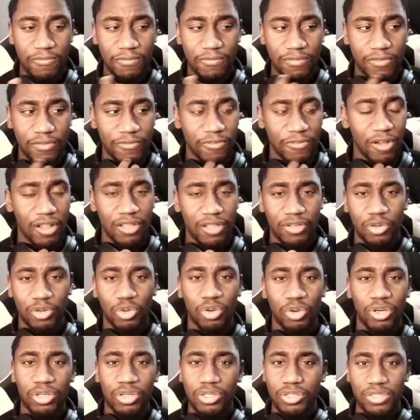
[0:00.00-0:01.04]
the Fallen
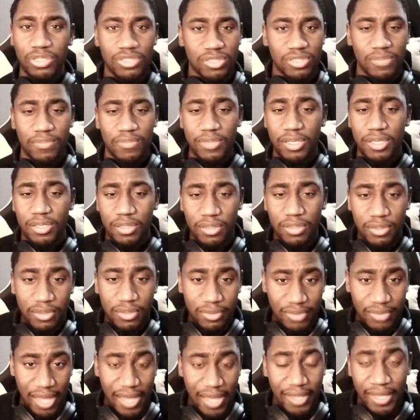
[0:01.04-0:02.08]
Order or something.
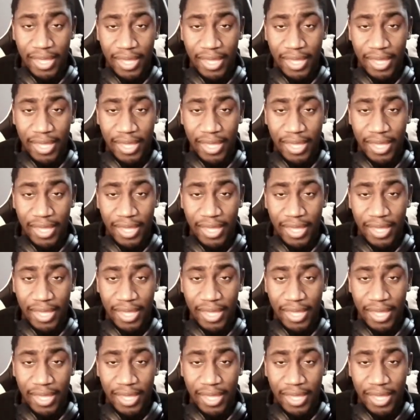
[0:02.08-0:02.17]
That